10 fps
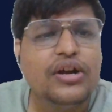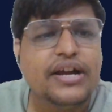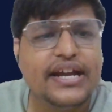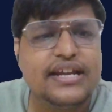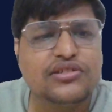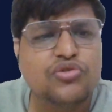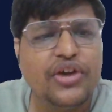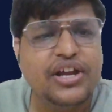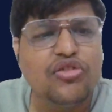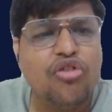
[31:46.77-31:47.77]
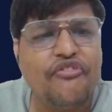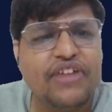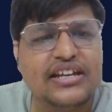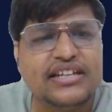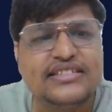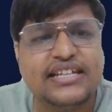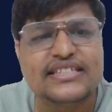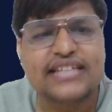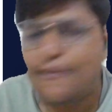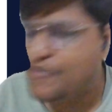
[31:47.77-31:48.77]
it is going to affect the
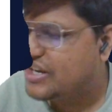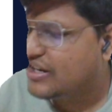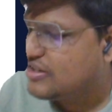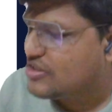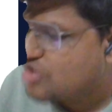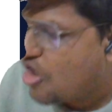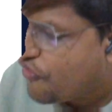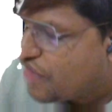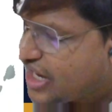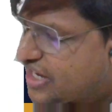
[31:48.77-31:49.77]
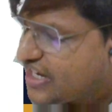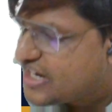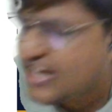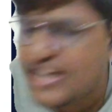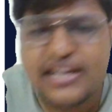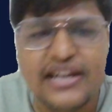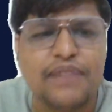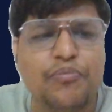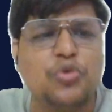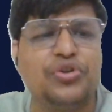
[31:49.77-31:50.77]
six capitals of integrated
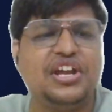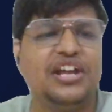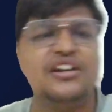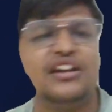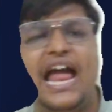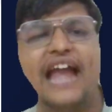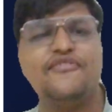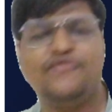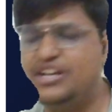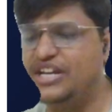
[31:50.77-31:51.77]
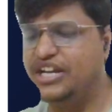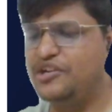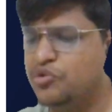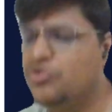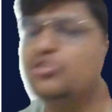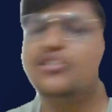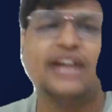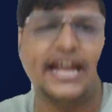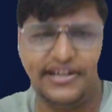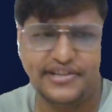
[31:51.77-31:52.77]
reporting that we need to
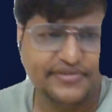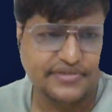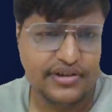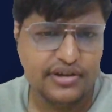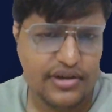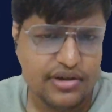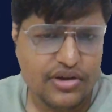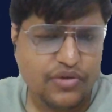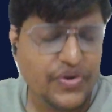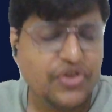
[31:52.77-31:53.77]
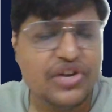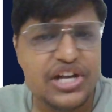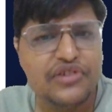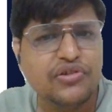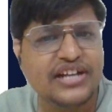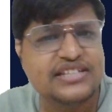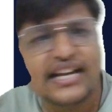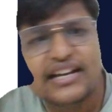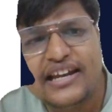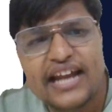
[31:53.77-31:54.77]
write. We don't need to
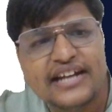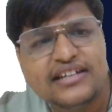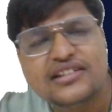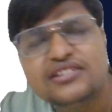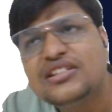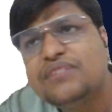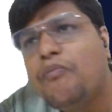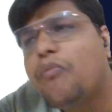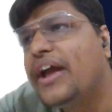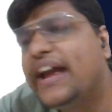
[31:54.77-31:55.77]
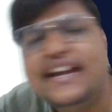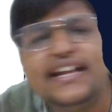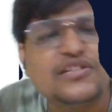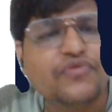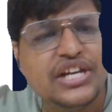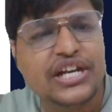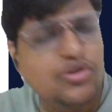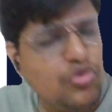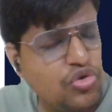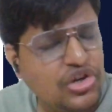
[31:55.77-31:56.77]
exactly write just the headings, we
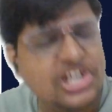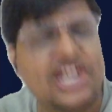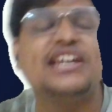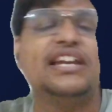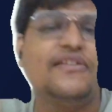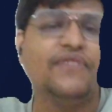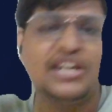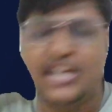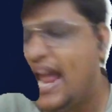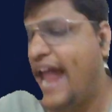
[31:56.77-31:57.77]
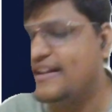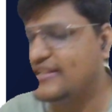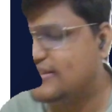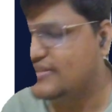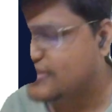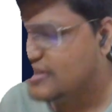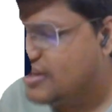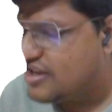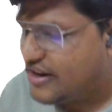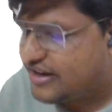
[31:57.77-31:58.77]
need to relate it with the answers.
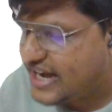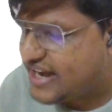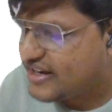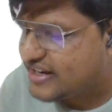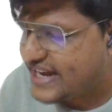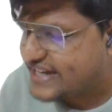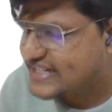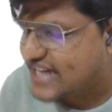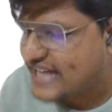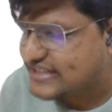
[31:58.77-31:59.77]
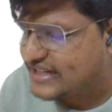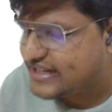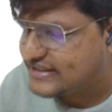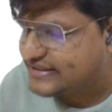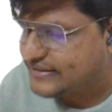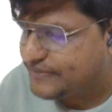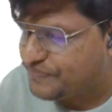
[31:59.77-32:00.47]
Then the next task is